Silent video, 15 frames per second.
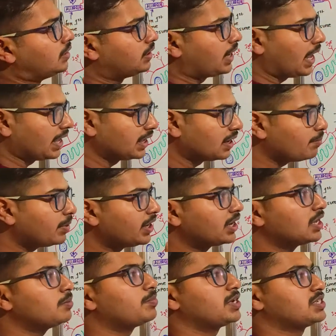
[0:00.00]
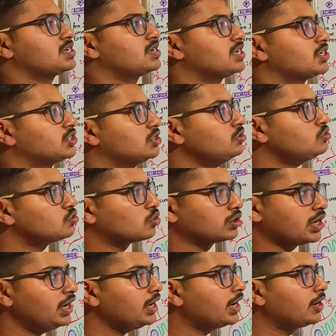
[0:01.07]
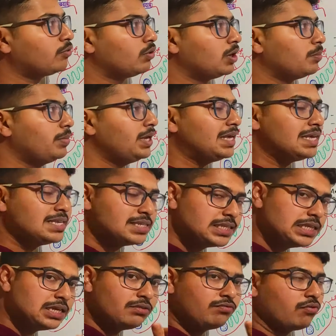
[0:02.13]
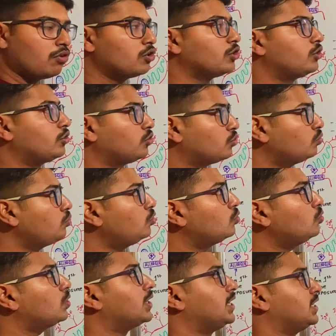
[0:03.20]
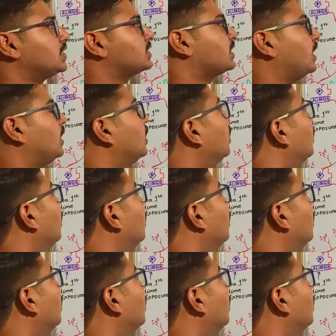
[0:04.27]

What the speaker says: diagrammatical presentation so that it will be easier for you to understand.